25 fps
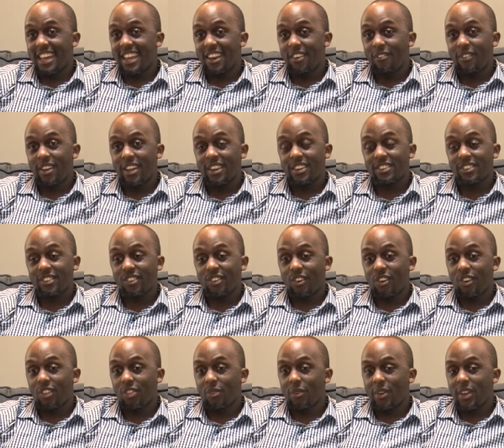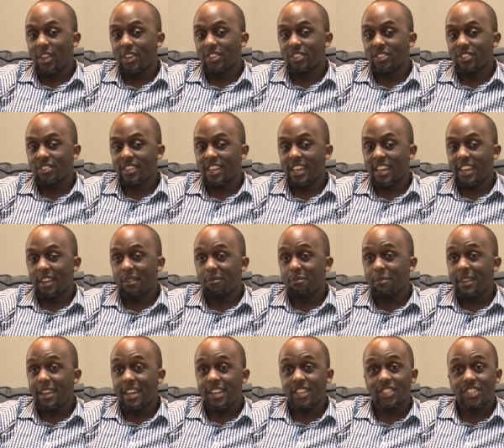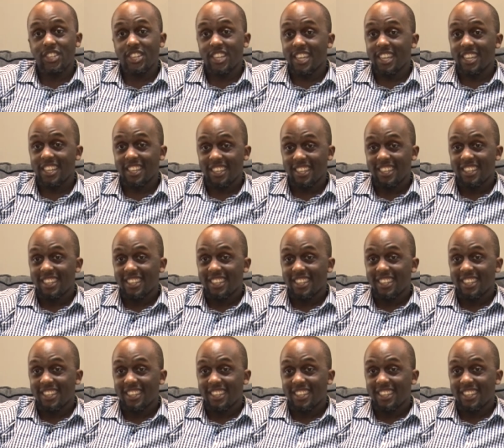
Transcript: and went all the way to getting a PhD.